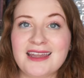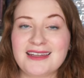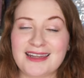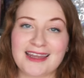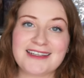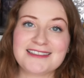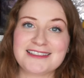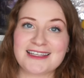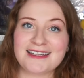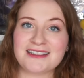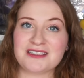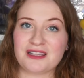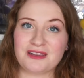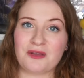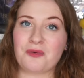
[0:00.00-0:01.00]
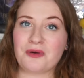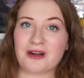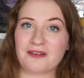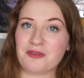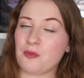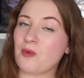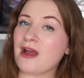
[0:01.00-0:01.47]
Next is Lore
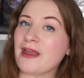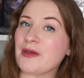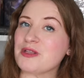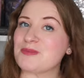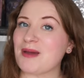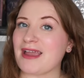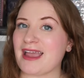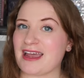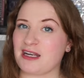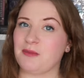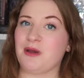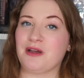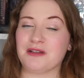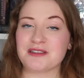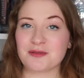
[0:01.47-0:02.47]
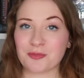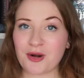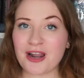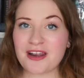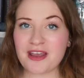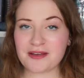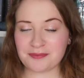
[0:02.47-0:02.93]
of the Wild by Annabelle
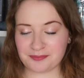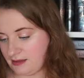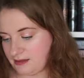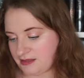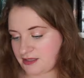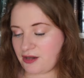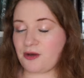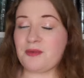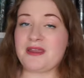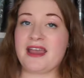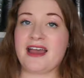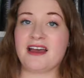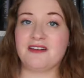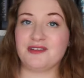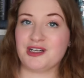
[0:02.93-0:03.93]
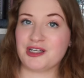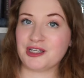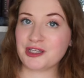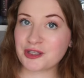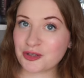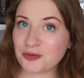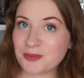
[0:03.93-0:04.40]
Sobrana. So we have a
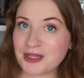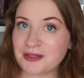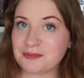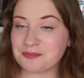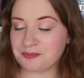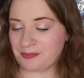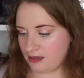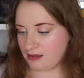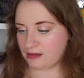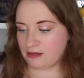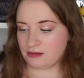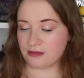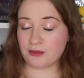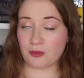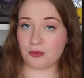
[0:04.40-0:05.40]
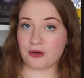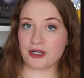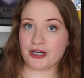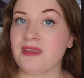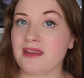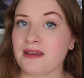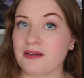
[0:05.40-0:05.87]
human,
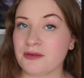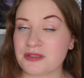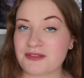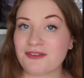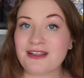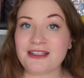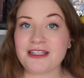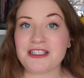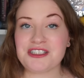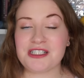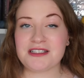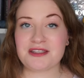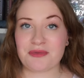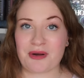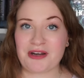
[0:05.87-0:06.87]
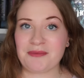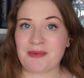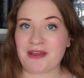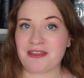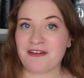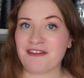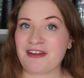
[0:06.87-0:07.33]
Lore, whose village is threatened
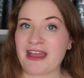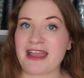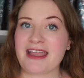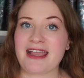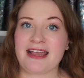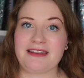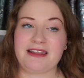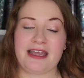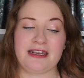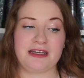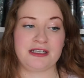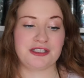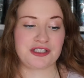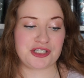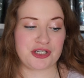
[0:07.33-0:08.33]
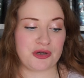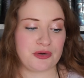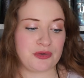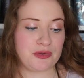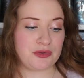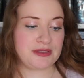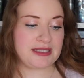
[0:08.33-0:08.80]
by the Fae, and then she
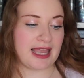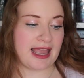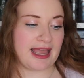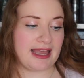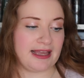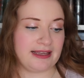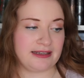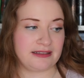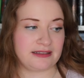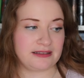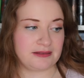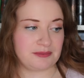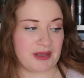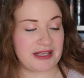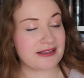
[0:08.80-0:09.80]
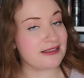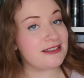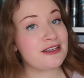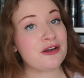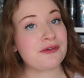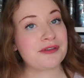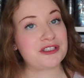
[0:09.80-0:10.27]
goes and makes a
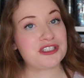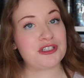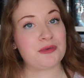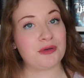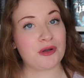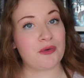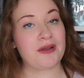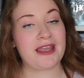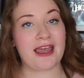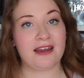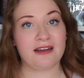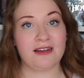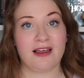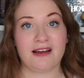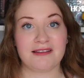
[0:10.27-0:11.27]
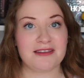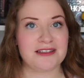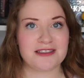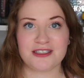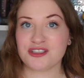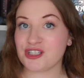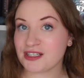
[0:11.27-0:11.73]
deal that she will go and catalog
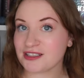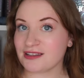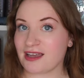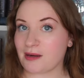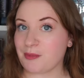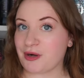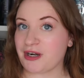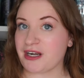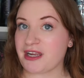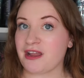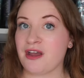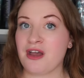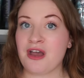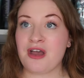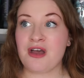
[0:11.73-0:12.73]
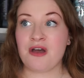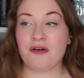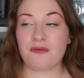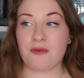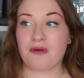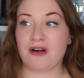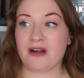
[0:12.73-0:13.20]
this enchanted library
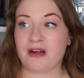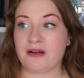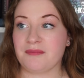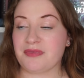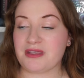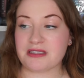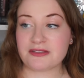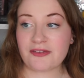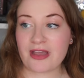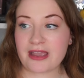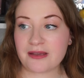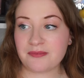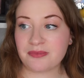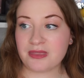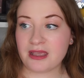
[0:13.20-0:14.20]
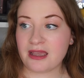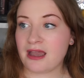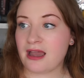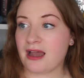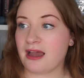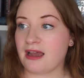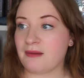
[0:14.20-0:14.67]
for these Fae,
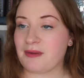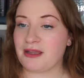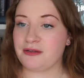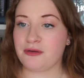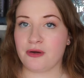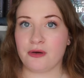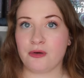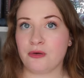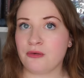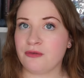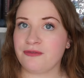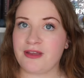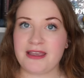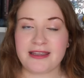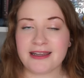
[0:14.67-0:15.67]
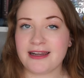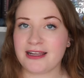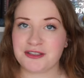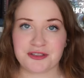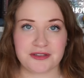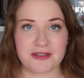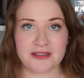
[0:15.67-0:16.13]
and no Fae can
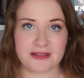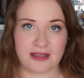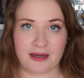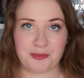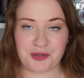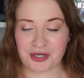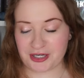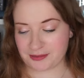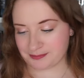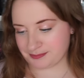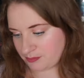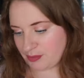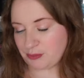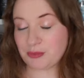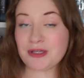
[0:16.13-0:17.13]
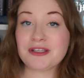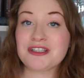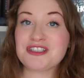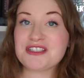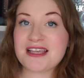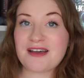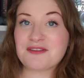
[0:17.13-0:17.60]
enter this library. But really
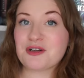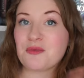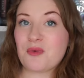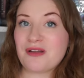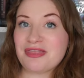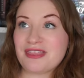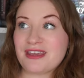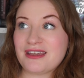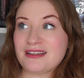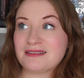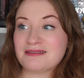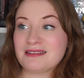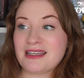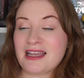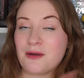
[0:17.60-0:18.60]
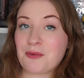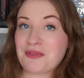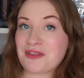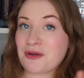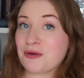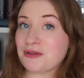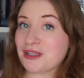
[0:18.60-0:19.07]
she's after one thing, and one
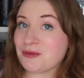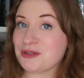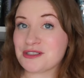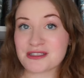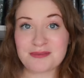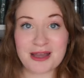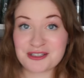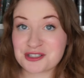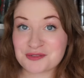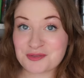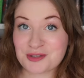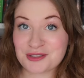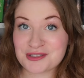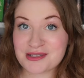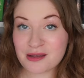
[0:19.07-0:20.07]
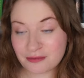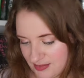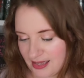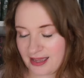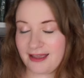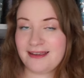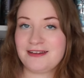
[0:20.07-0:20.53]
thing only, which is magic for herself.
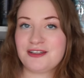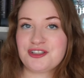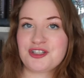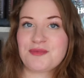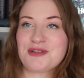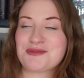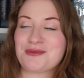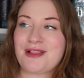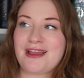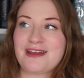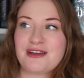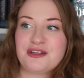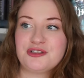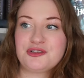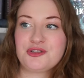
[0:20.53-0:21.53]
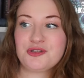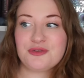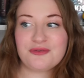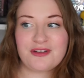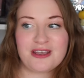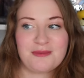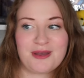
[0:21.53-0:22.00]
And she must rely on
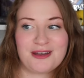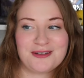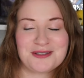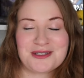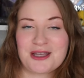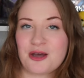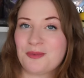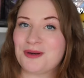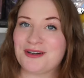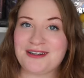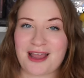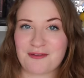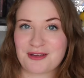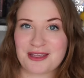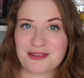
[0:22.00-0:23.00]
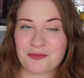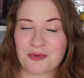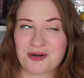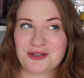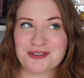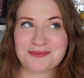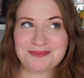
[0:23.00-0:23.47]
two Fae males to help her navigate the
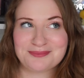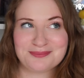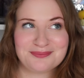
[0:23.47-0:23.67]
world.